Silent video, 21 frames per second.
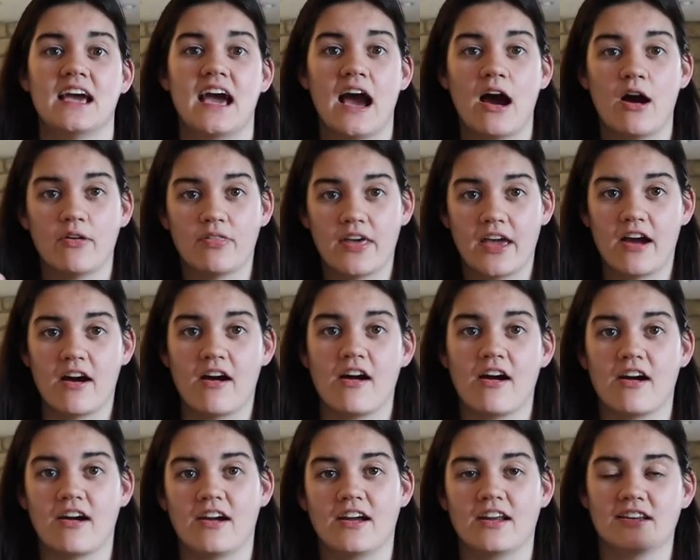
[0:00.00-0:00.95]
how they
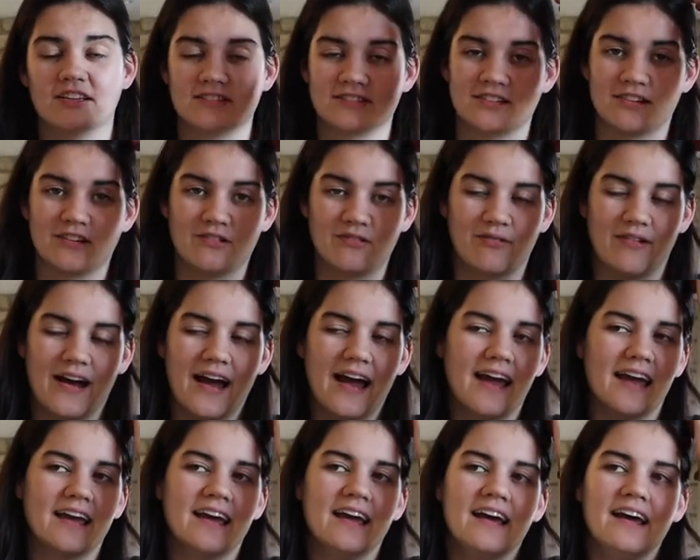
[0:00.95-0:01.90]
are in a certain
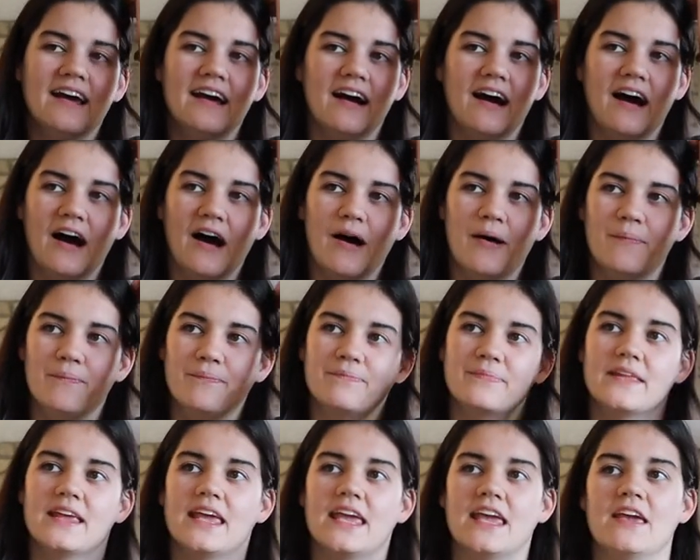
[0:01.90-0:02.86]
way. Um,
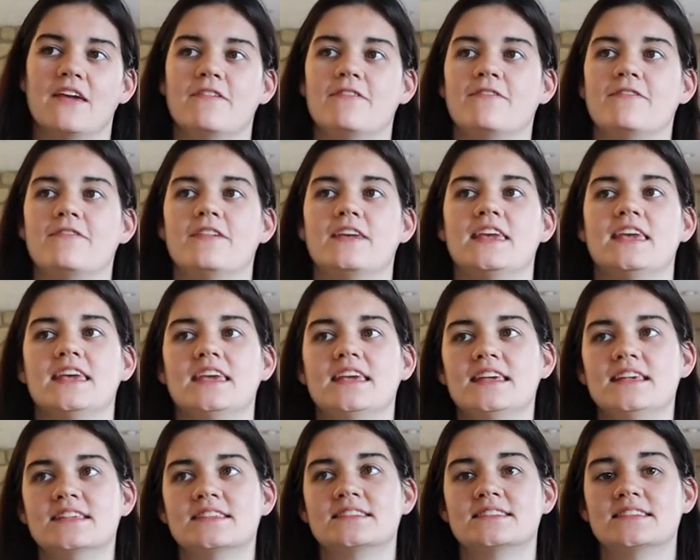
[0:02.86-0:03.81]
if
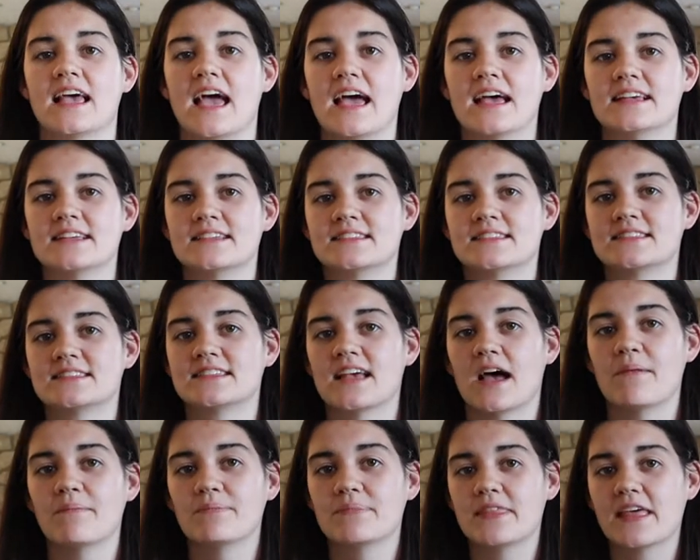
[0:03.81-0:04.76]
he says
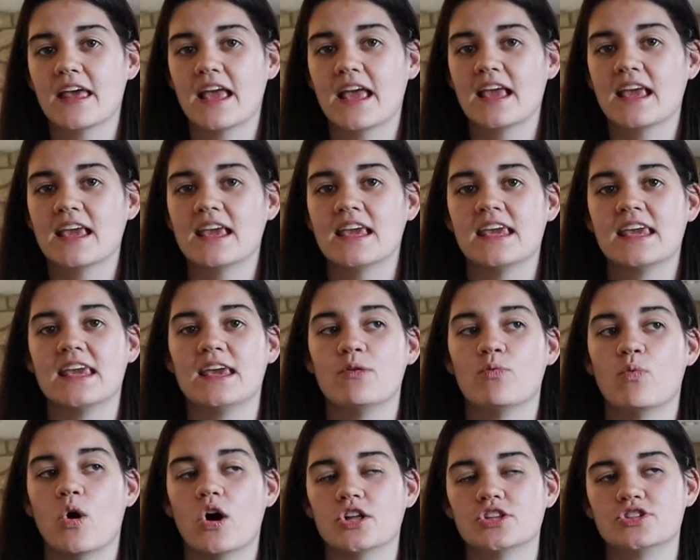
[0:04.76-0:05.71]
something, he
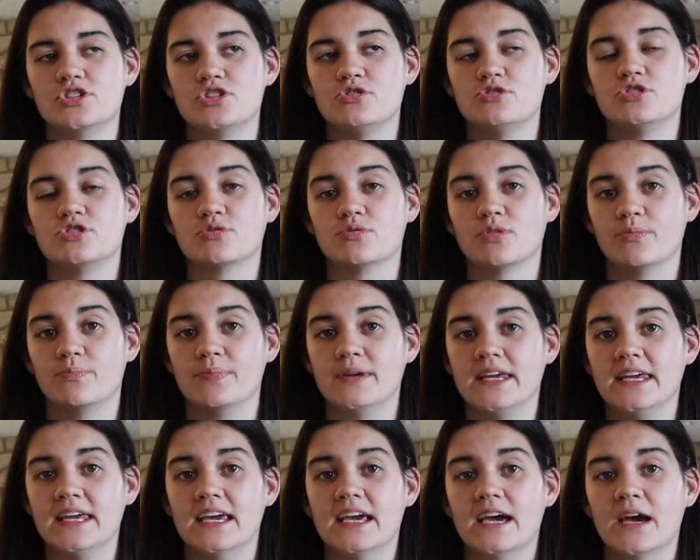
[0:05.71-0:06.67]
wants you to
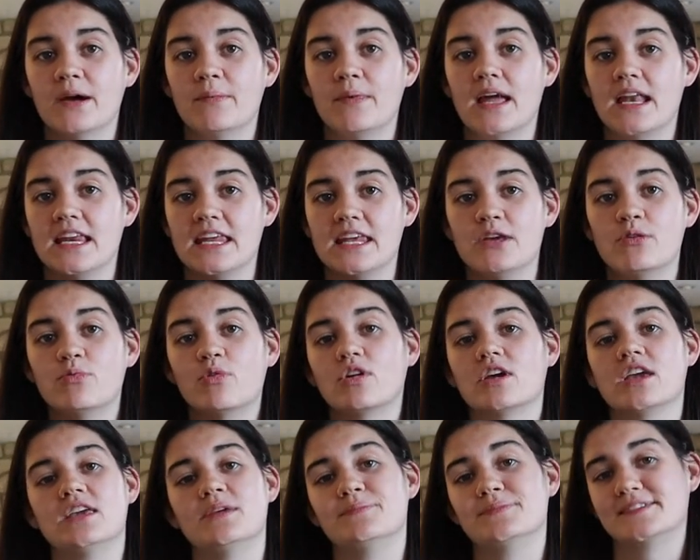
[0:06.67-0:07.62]
repeat him, and he will
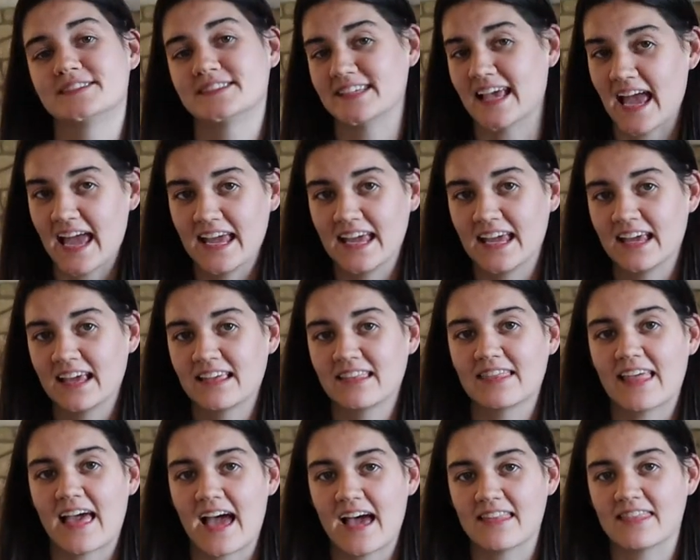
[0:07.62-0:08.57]
keep saying
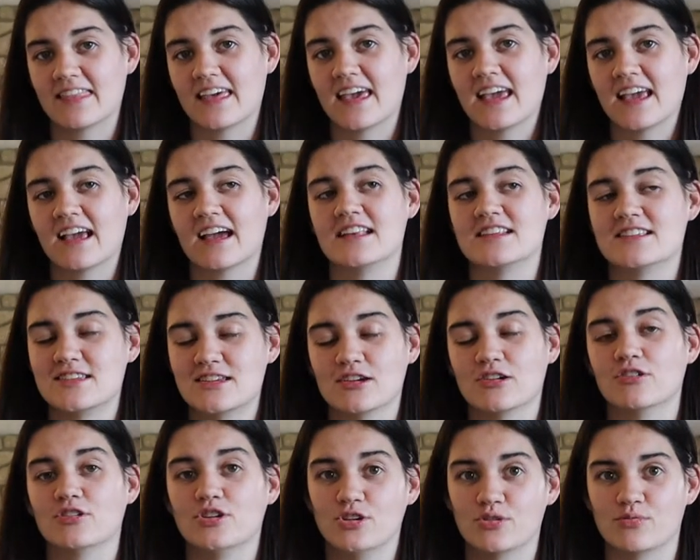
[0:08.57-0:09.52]
that thing
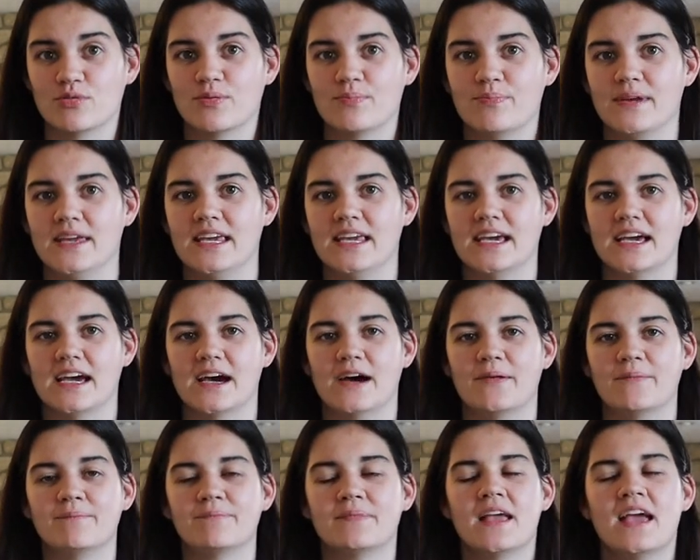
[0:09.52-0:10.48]
until you repeat
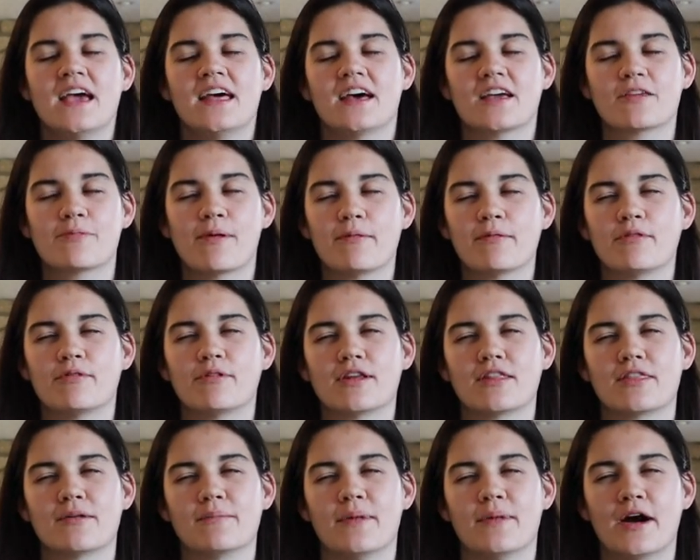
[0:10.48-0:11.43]
him. That's probably one
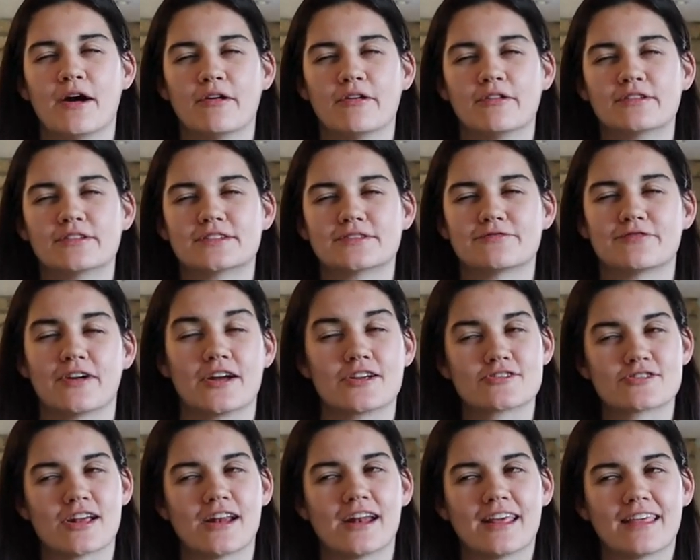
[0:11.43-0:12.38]
of the most
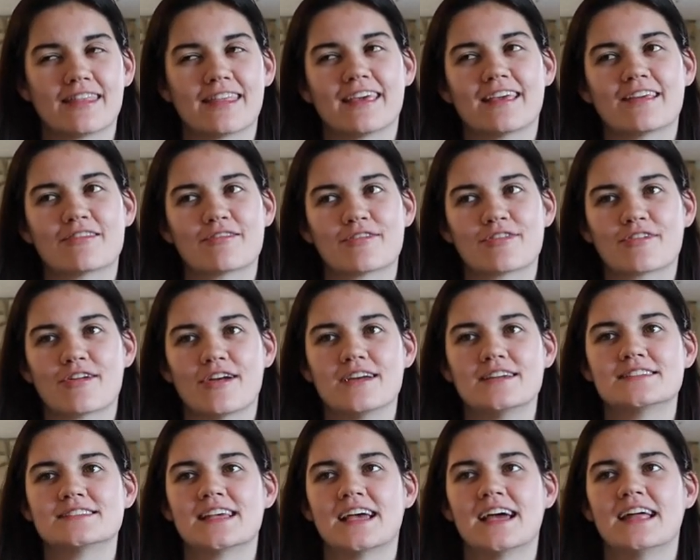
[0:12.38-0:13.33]
frustrating things with
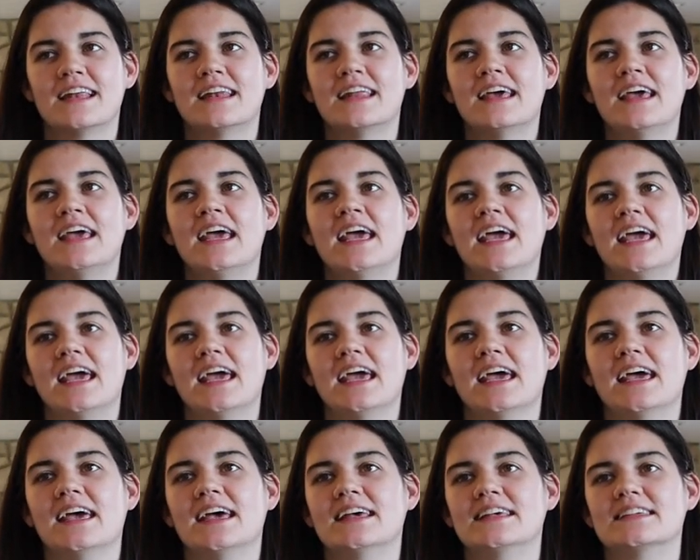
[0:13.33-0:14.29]
Greyson
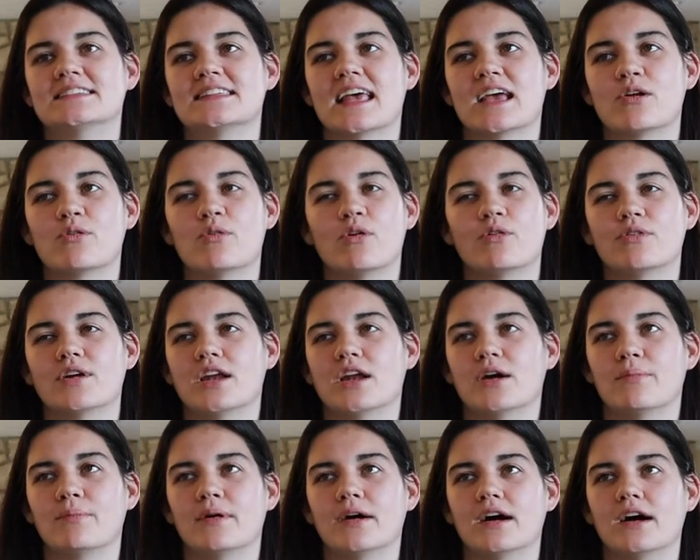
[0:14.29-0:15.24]
is like we'll read
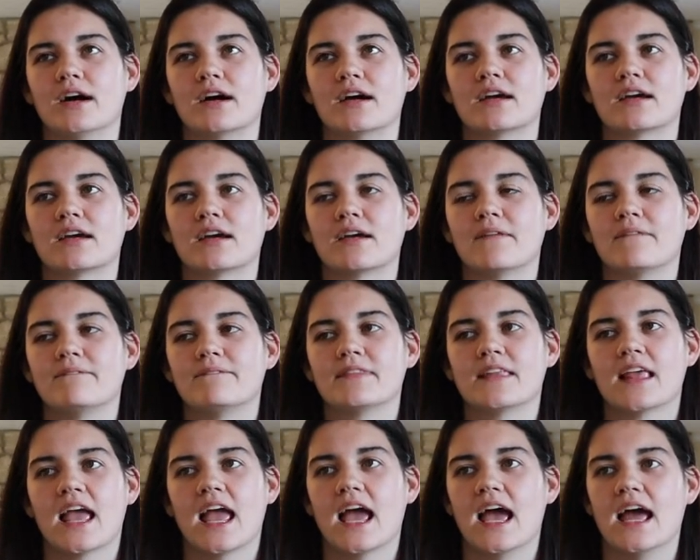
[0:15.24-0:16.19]
a book
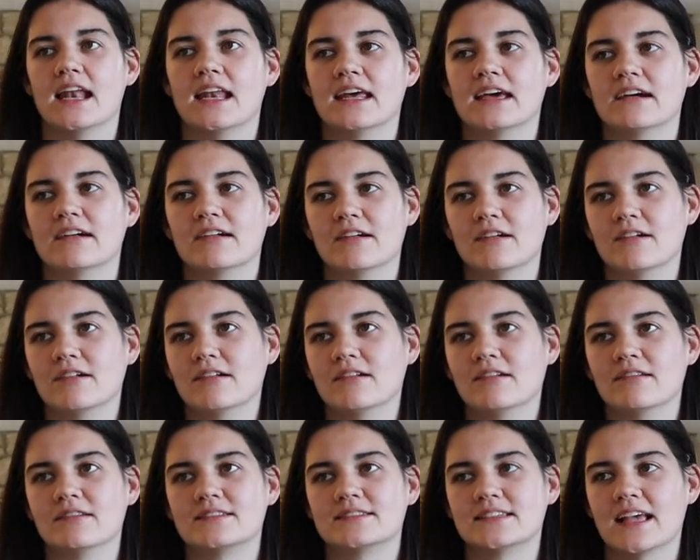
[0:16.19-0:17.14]
and
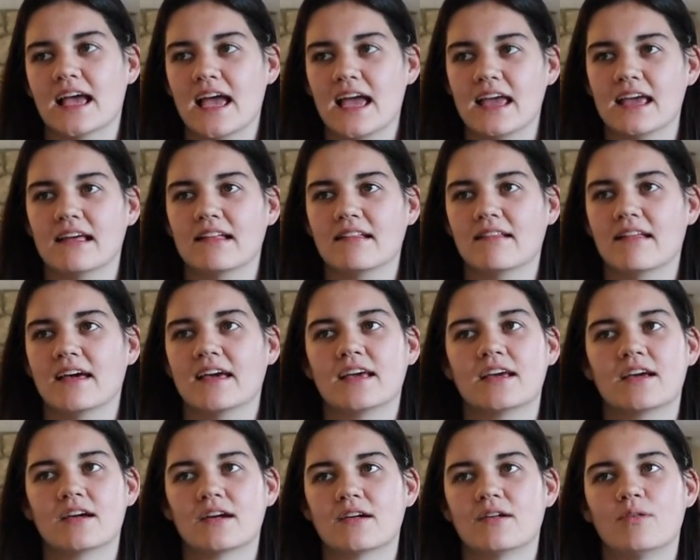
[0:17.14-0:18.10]
he'll say
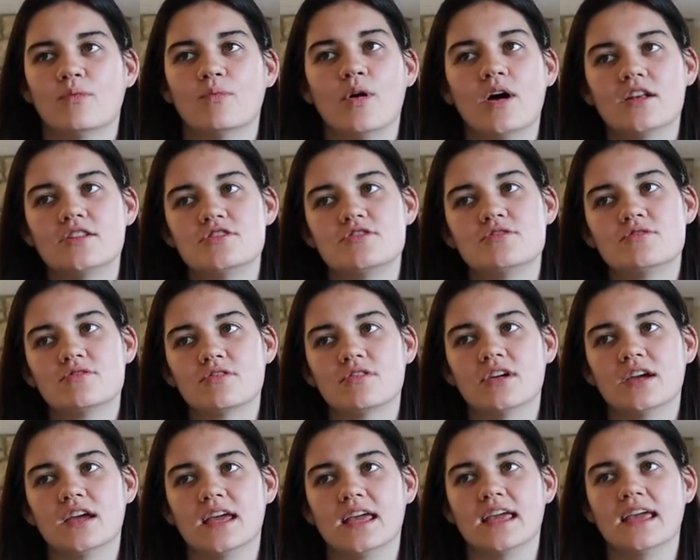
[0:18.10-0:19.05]
like one two
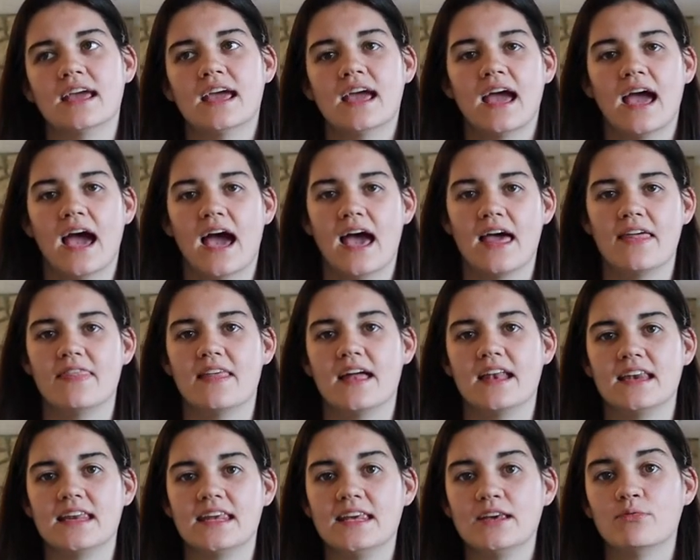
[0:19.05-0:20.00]
three and
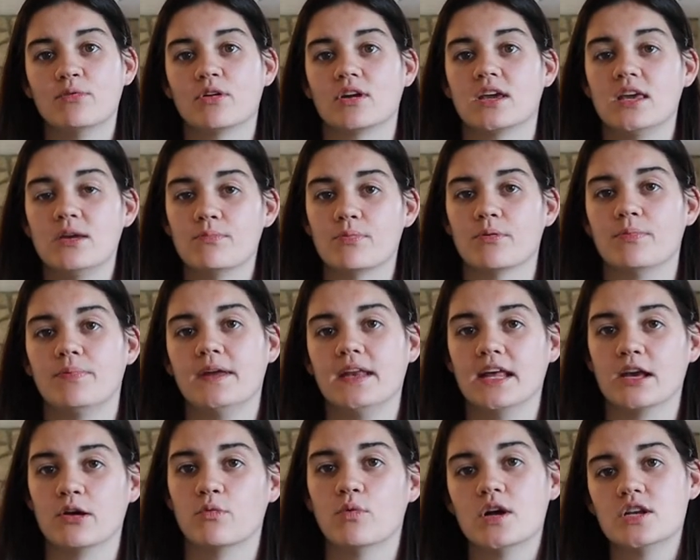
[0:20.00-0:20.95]
then he will keep
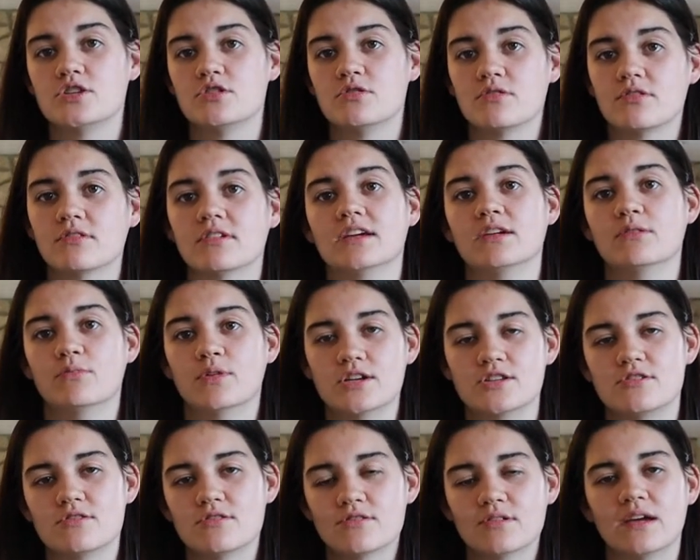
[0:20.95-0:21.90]
repeating one two three one
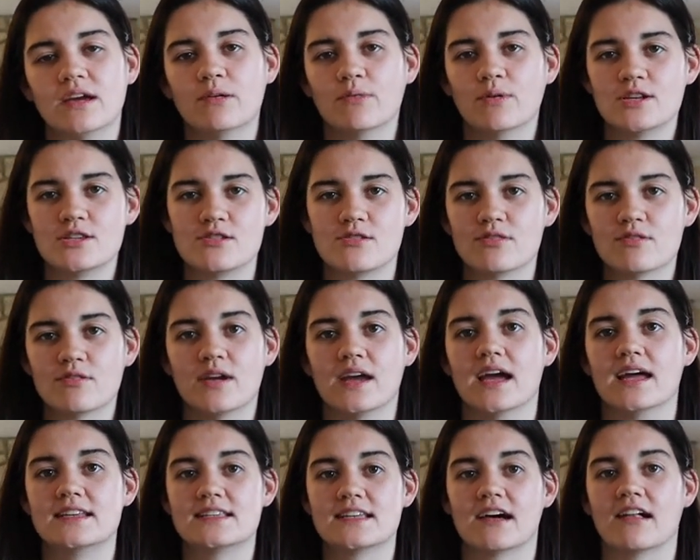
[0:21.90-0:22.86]
two three one two three
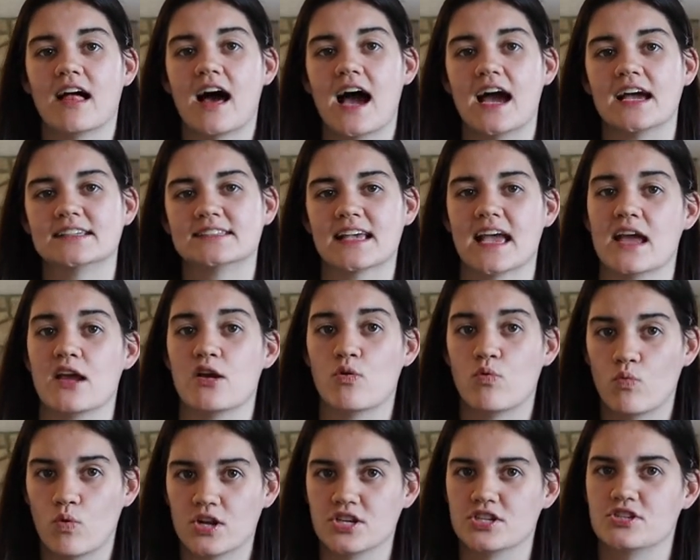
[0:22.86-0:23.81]
until I say
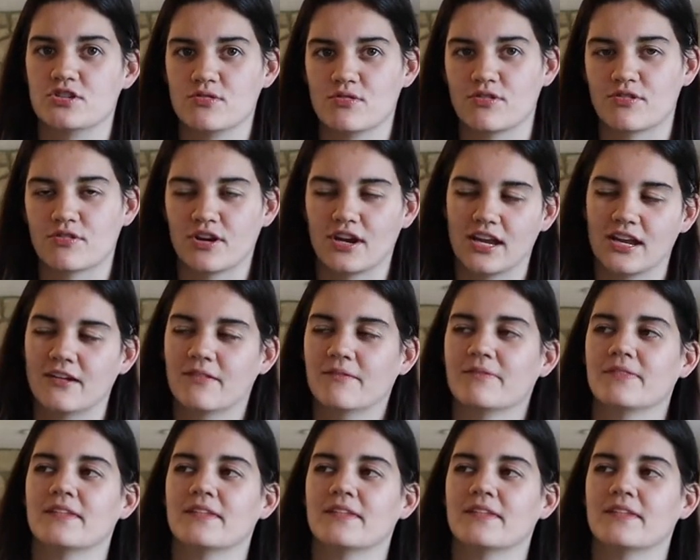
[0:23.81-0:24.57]
one two three